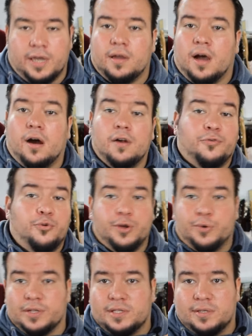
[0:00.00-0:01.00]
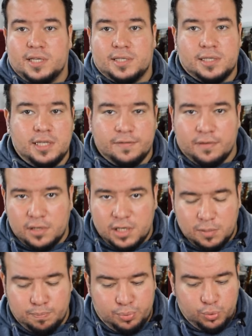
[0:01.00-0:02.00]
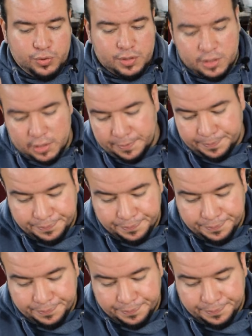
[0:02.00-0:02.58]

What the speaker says: Our frequency is evenly boosted,